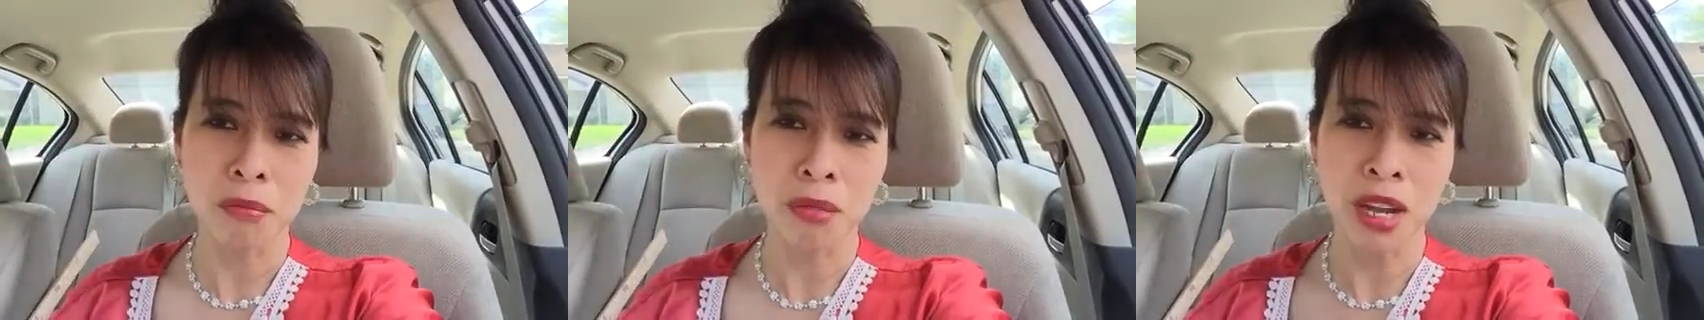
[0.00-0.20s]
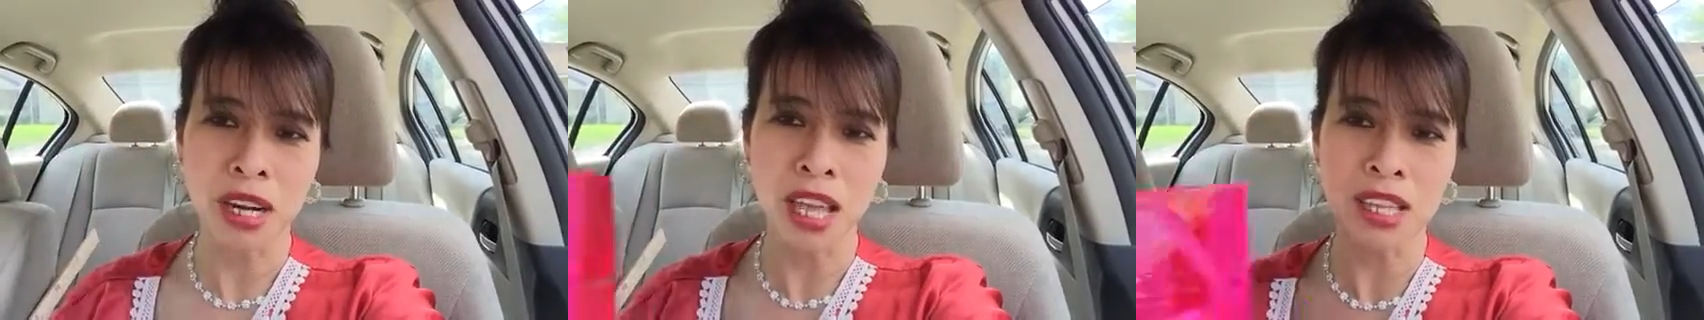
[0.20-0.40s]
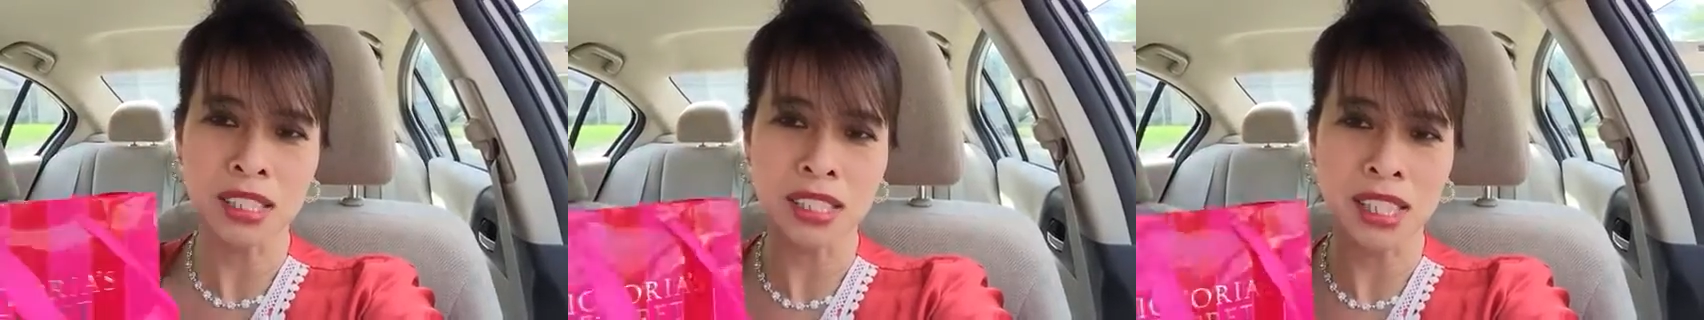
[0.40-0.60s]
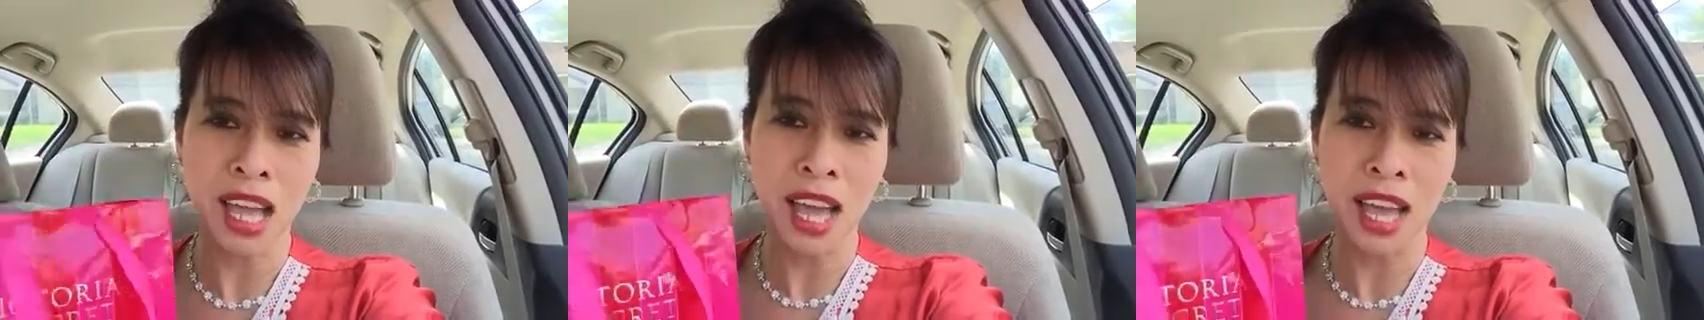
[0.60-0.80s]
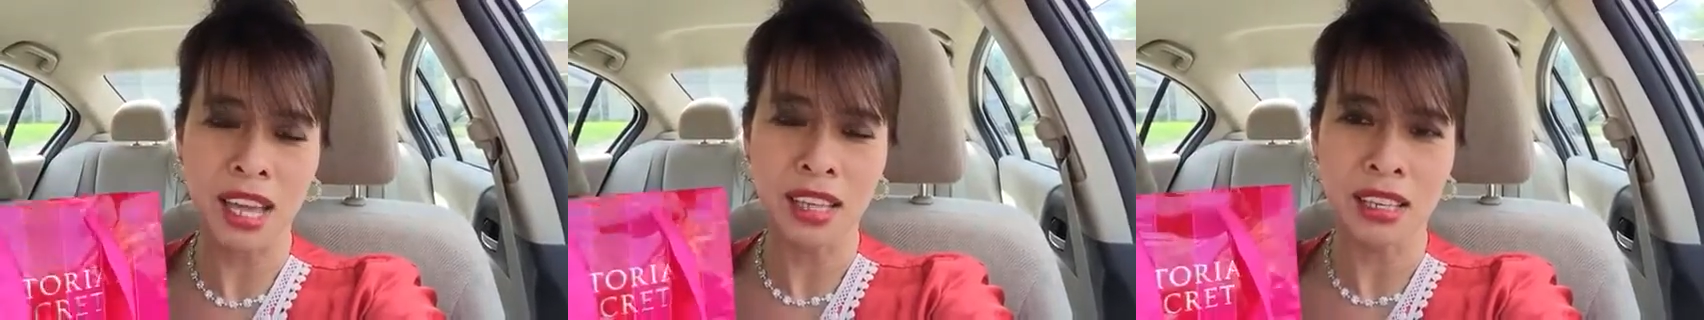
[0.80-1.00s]
but
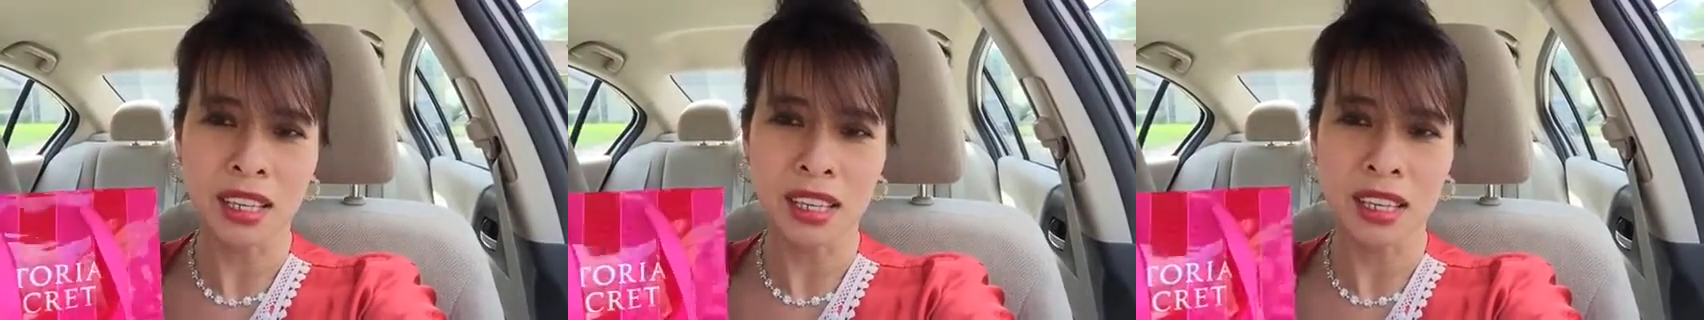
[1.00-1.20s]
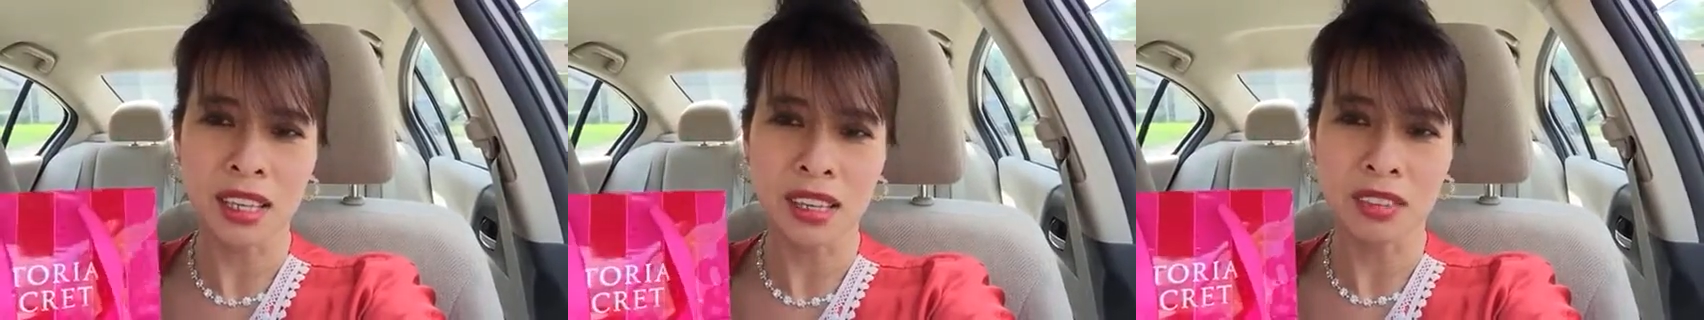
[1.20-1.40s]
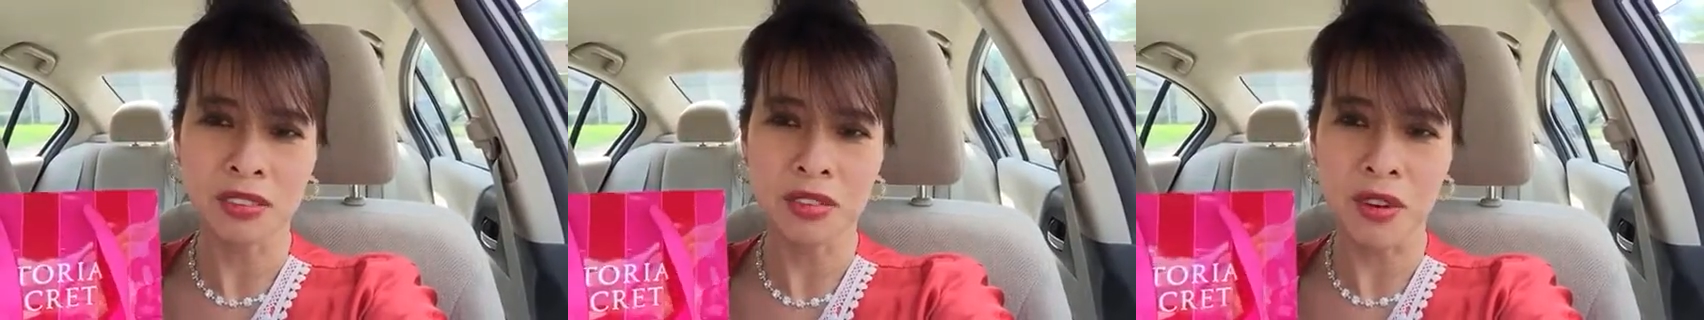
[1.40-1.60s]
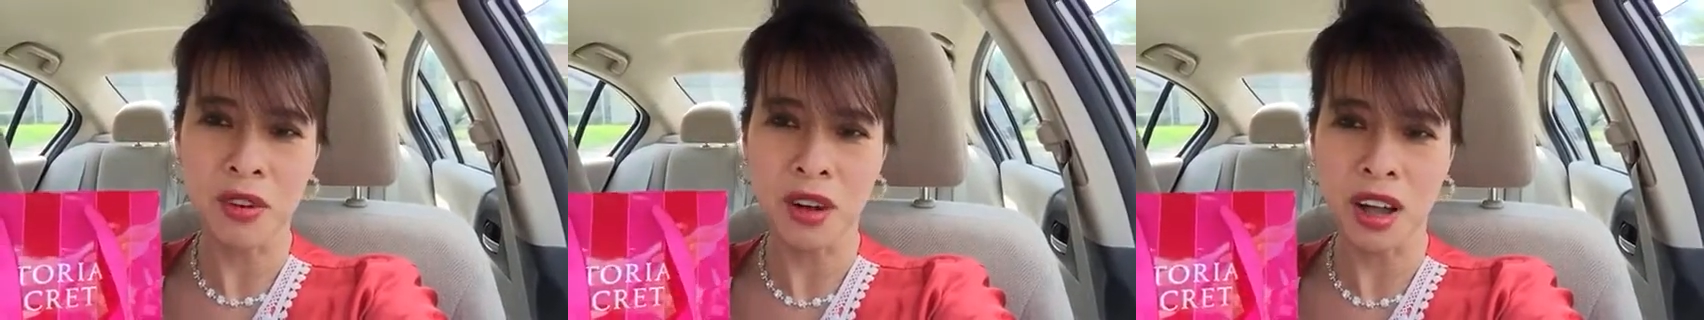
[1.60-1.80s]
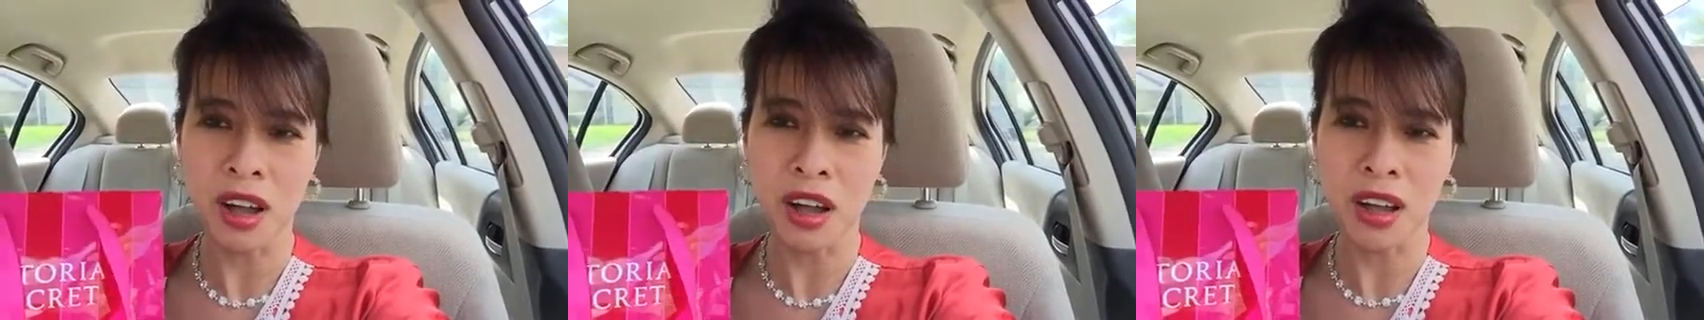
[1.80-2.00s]
inside is
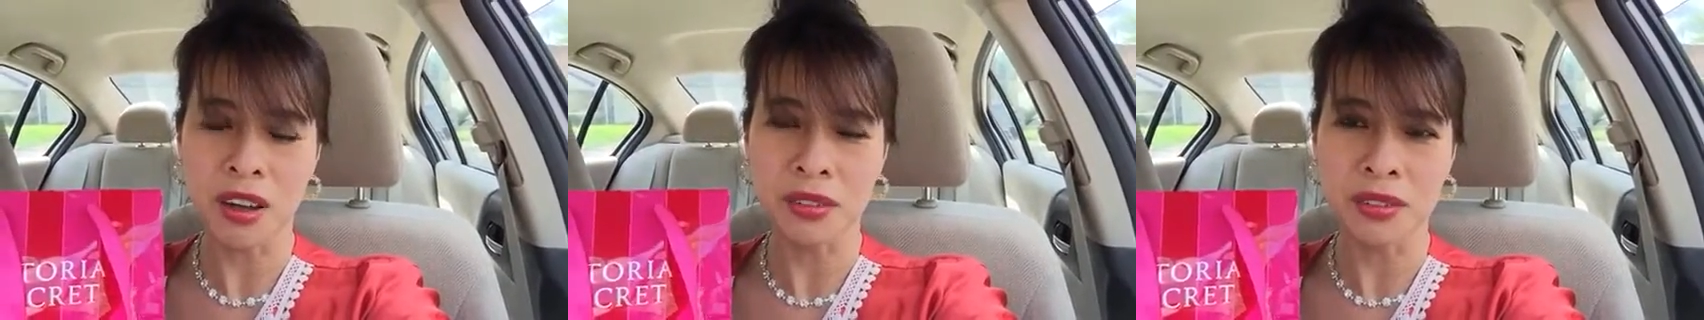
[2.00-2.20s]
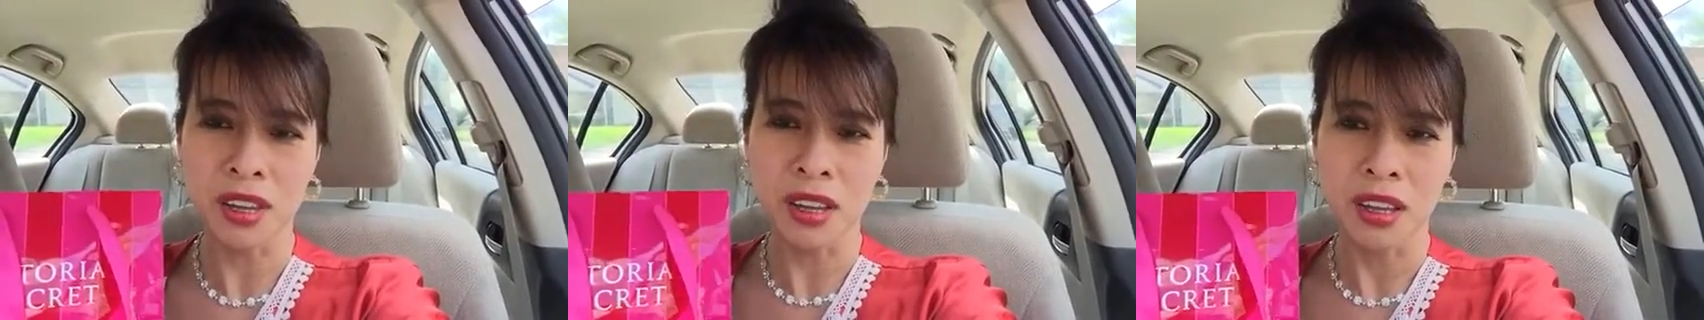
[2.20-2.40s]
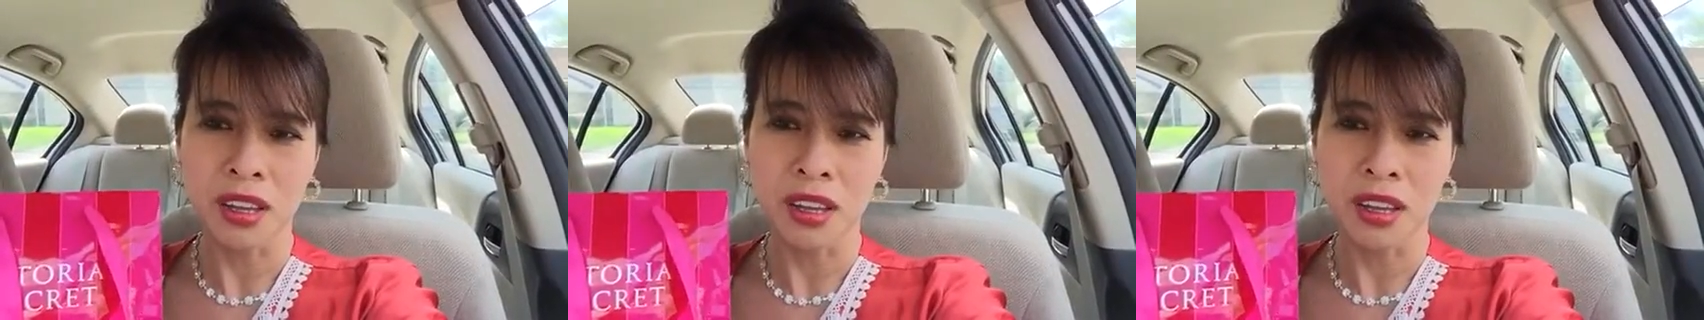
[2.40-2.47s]
full of